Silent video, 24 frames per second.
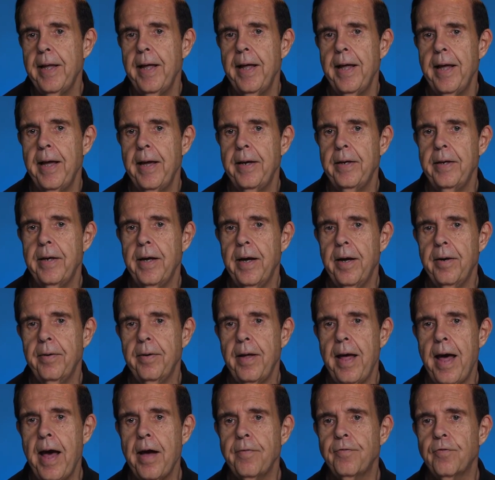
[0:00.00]
And
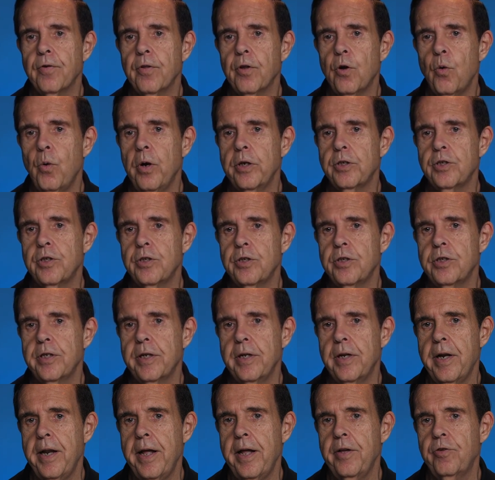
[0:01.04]
after the questions
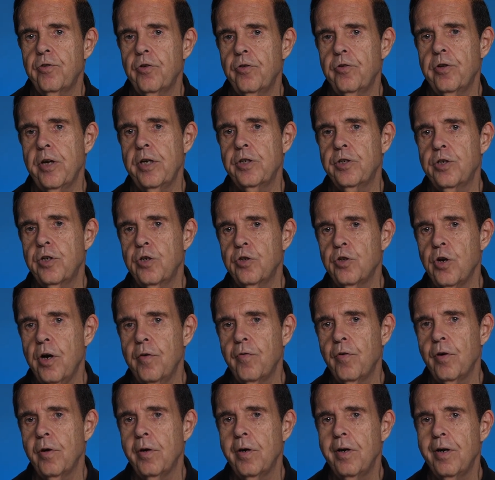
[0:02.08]
and answer session is
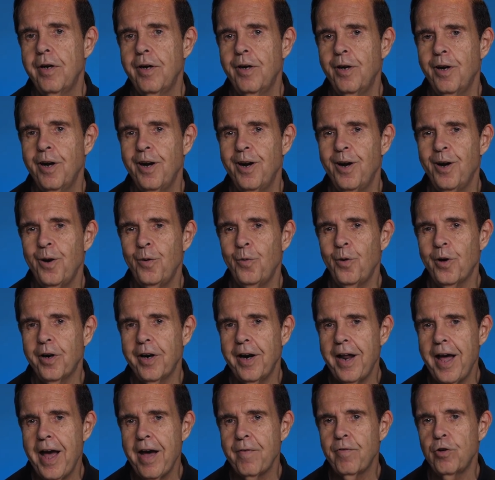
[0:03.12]
over, we're
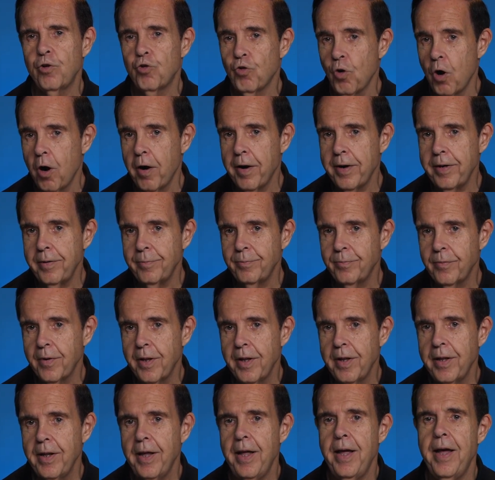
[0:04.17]
going to have a drawing,
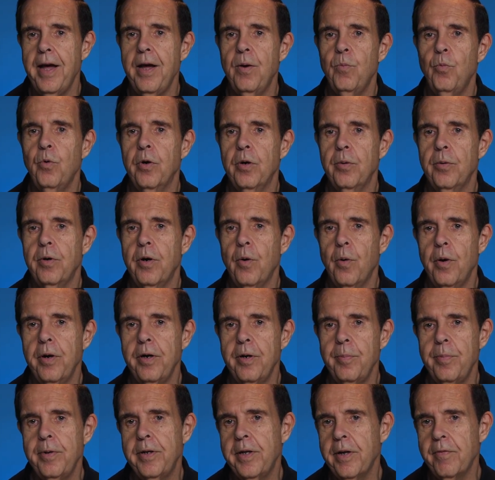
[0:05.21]
and we're
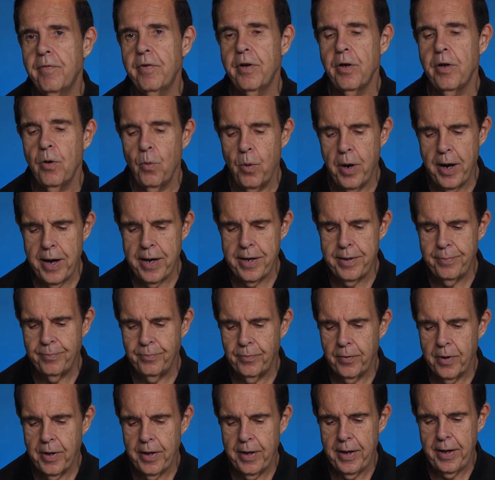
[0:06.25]
going to be giving away
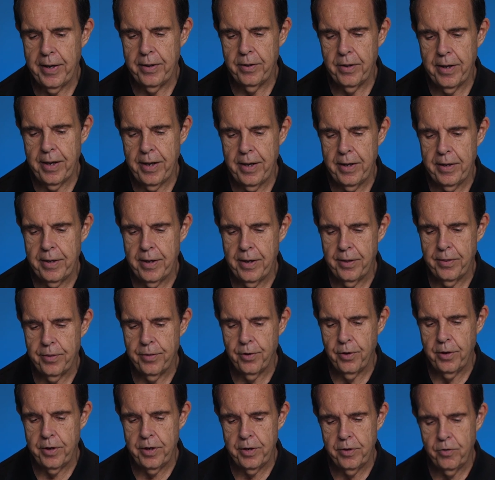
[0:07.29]
a
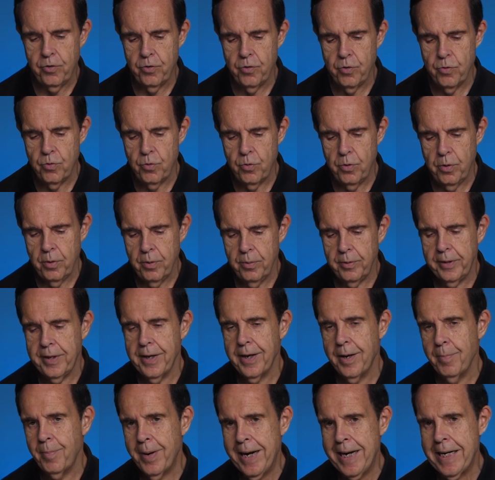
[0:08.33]
32
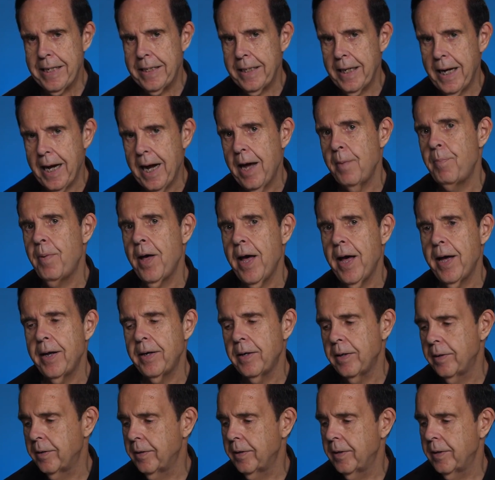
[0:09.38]
gigabyte iPad.